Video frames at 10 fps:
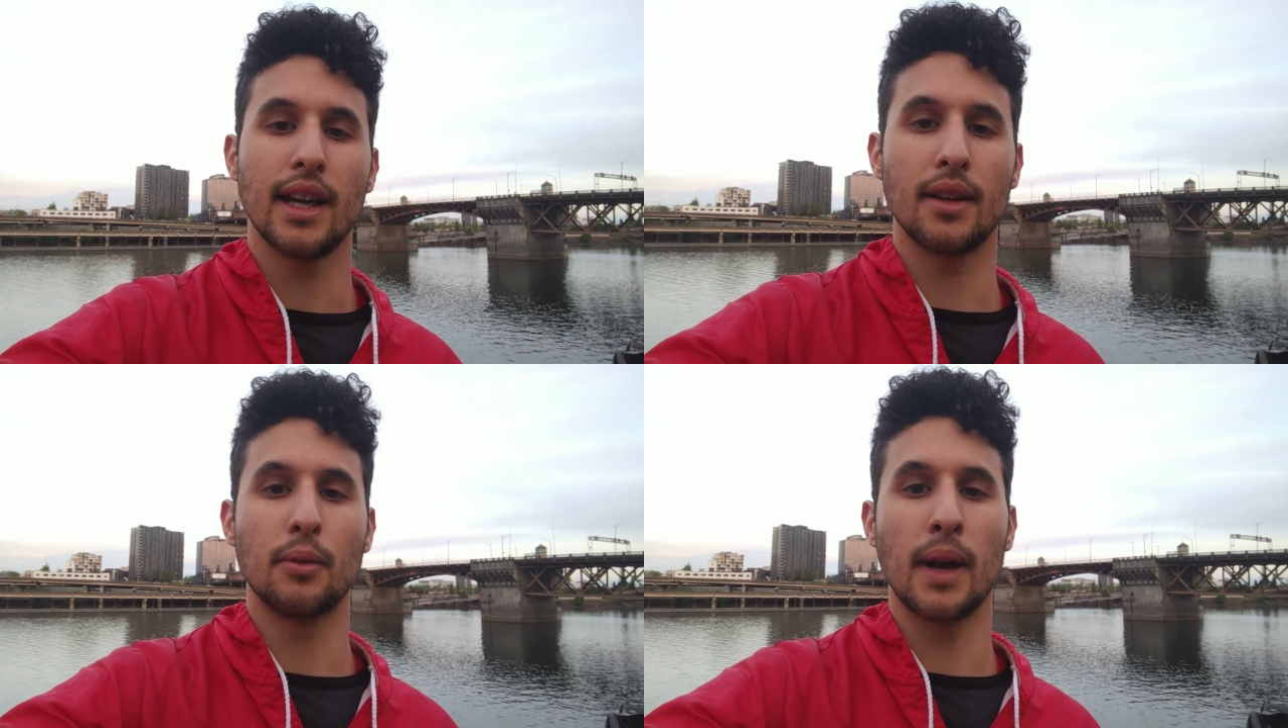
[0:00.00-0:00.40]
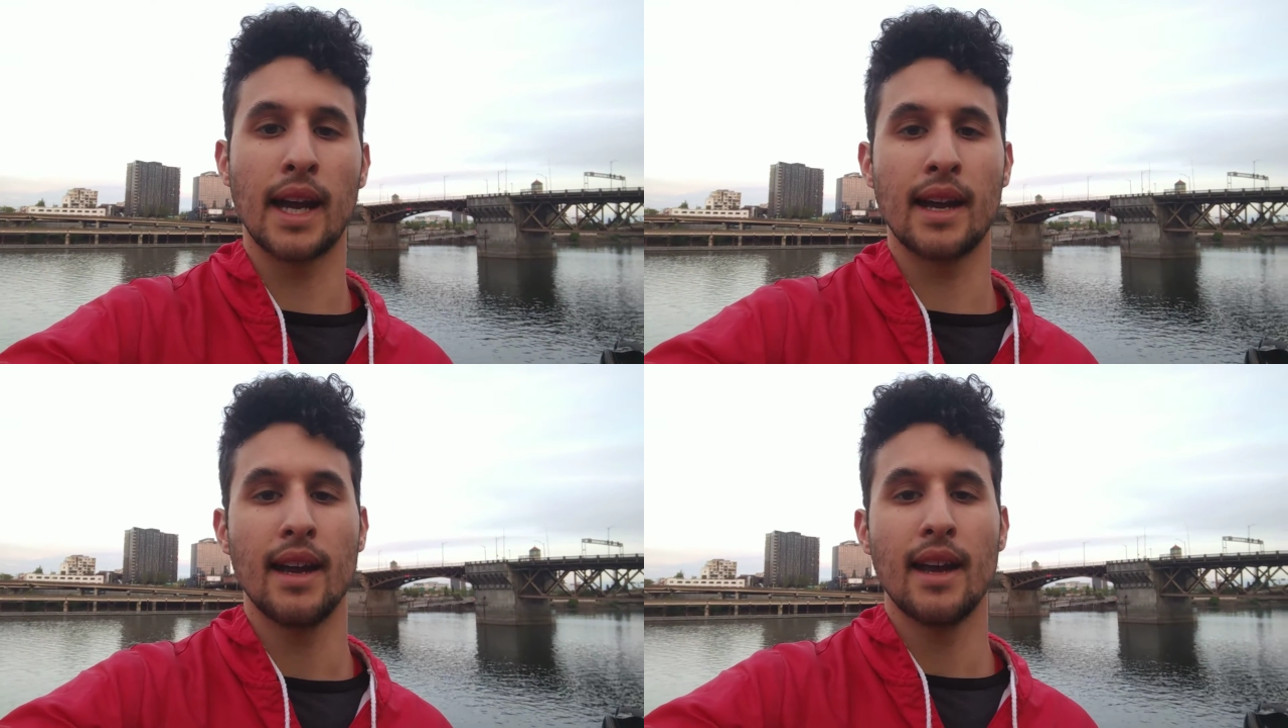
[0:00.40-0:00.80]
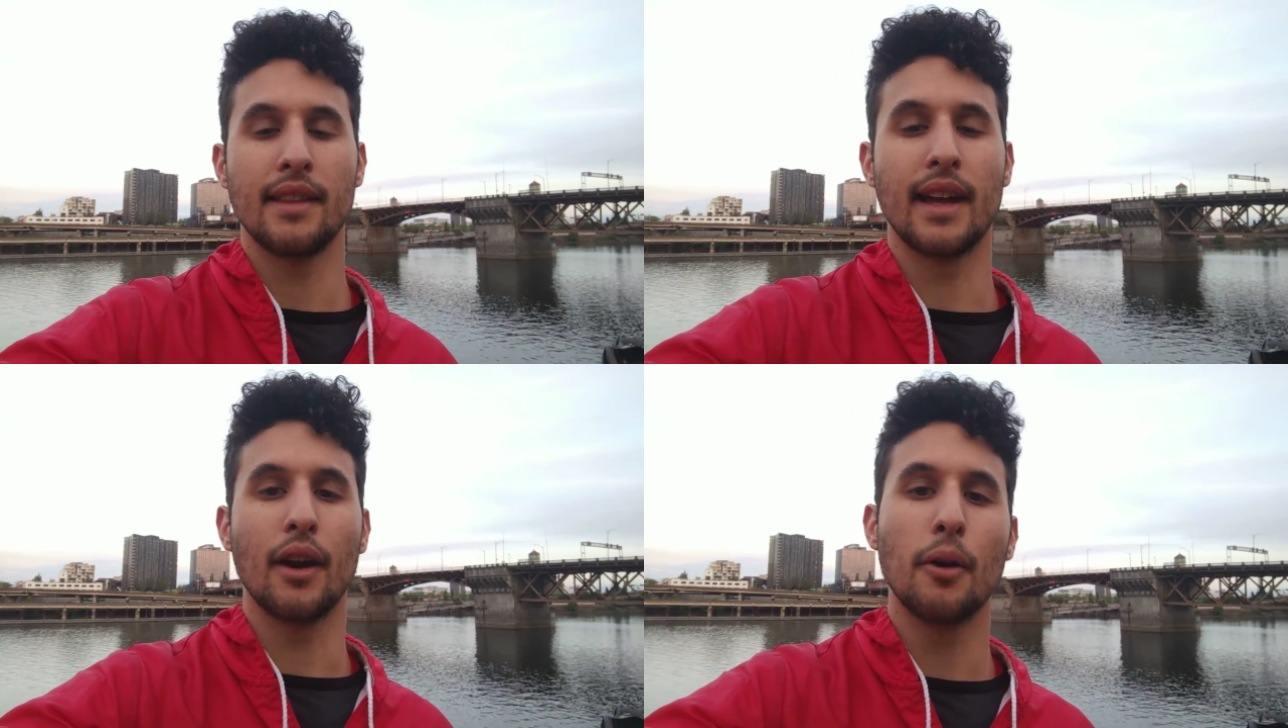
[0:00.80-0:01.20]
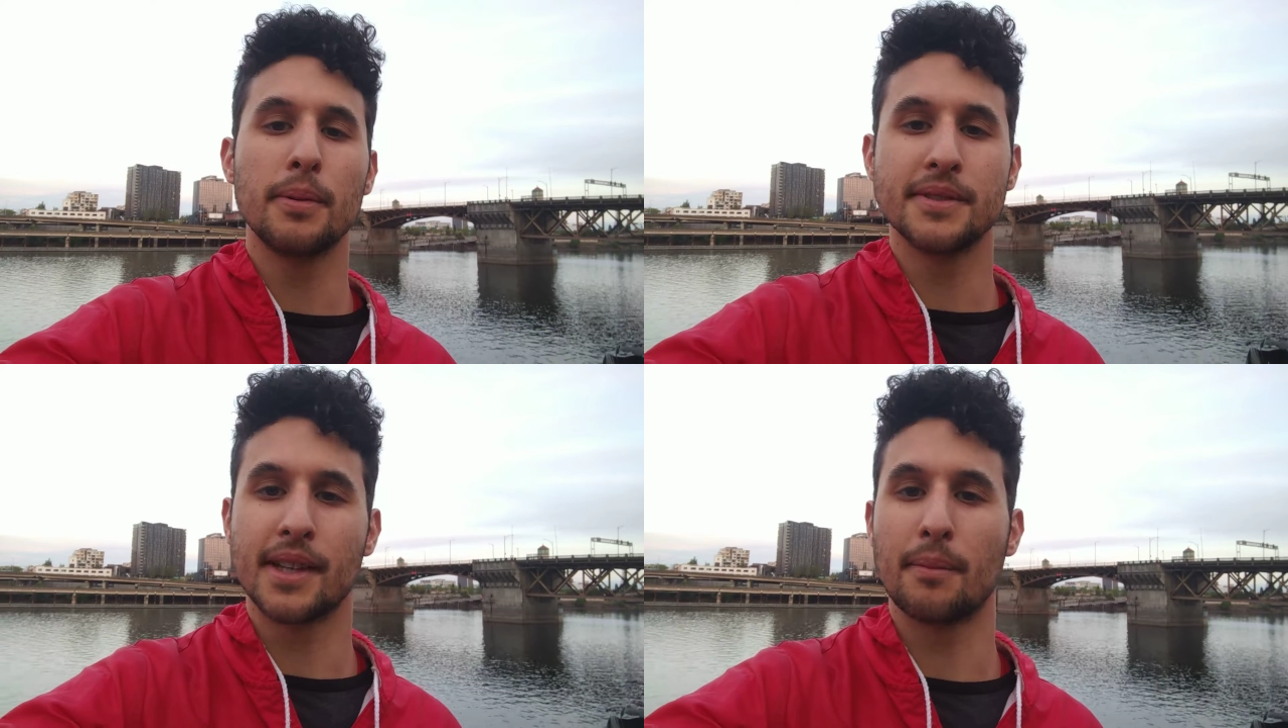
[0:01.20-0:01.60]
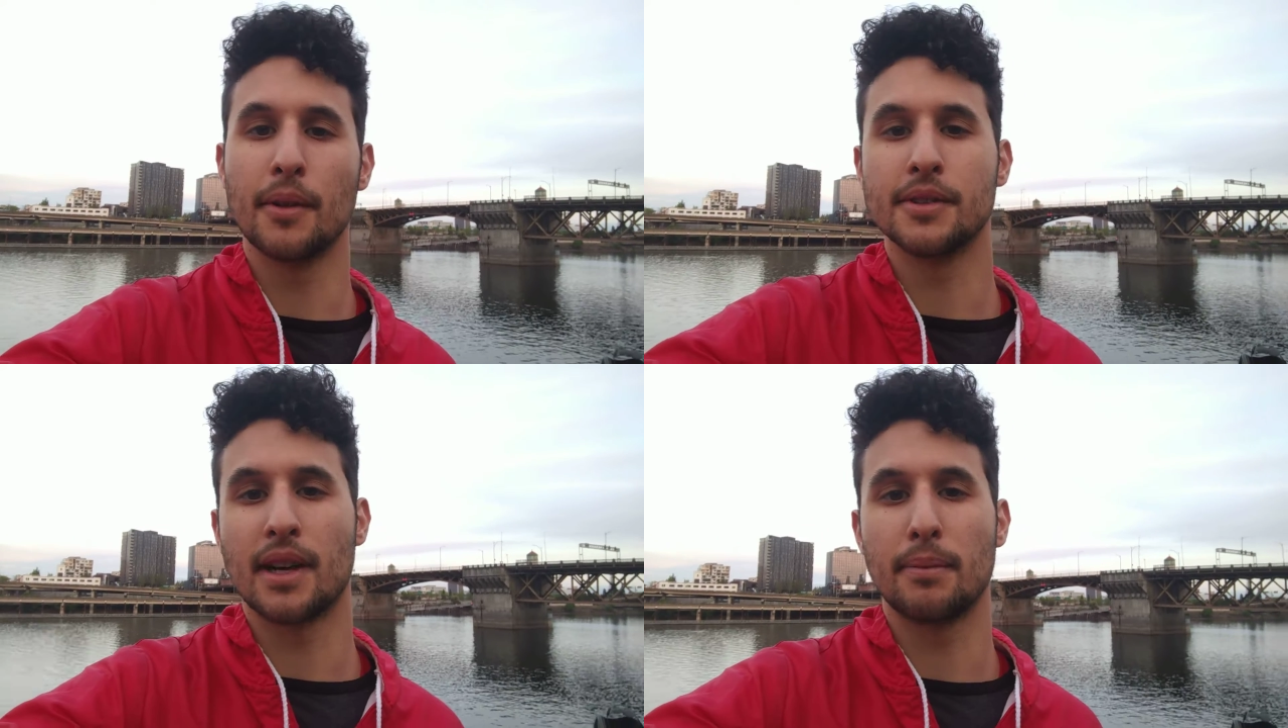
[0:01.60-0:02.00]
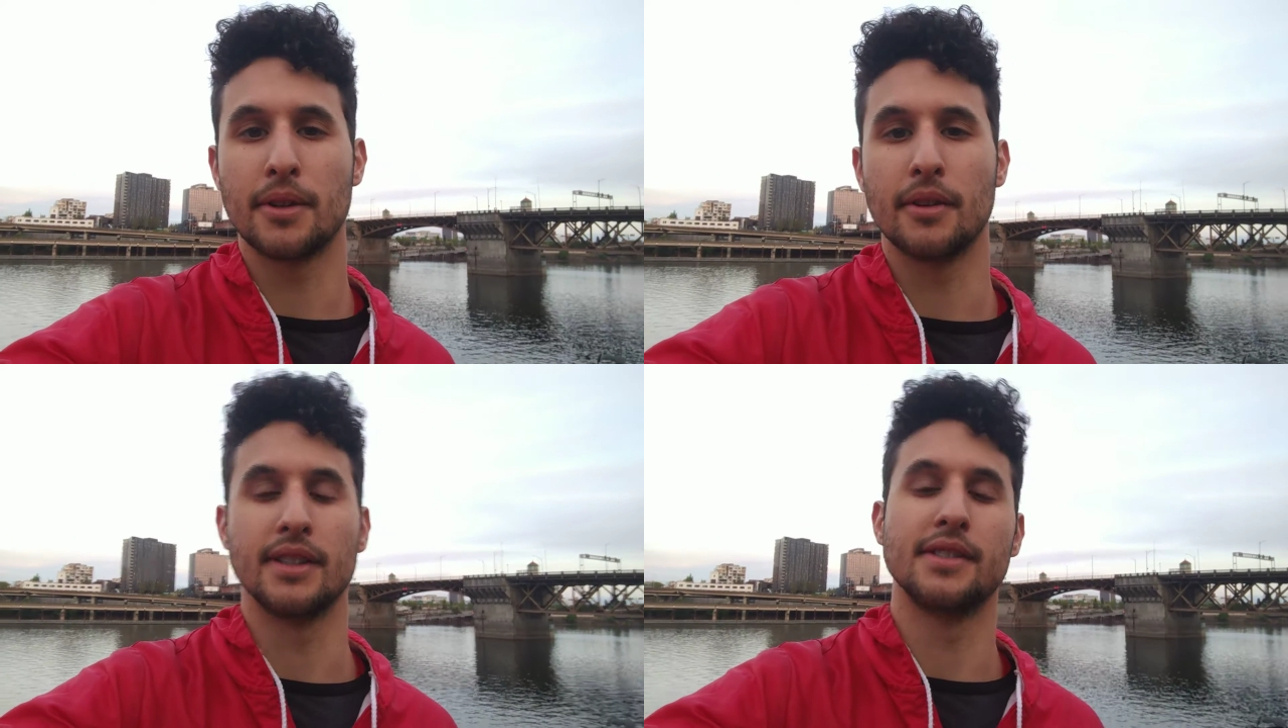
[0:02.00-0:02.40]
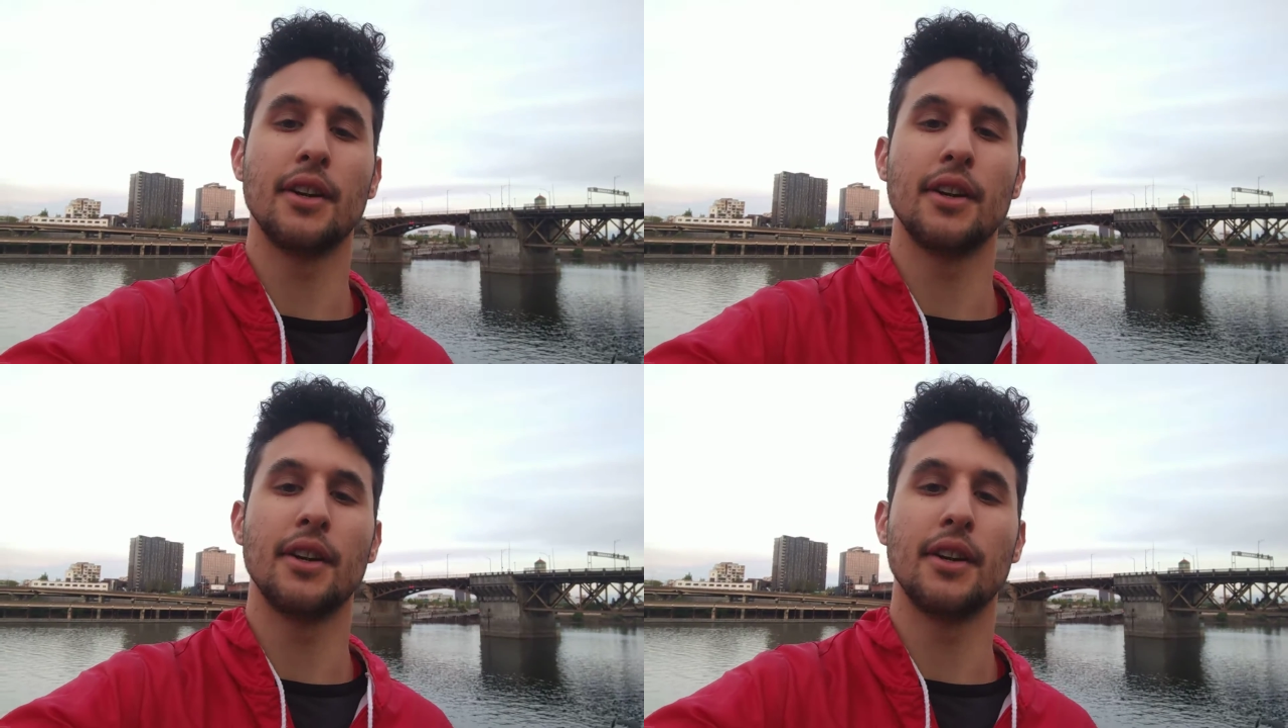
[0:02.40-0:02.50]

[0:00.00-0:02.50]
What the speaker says: in a way that opens up those opportunities?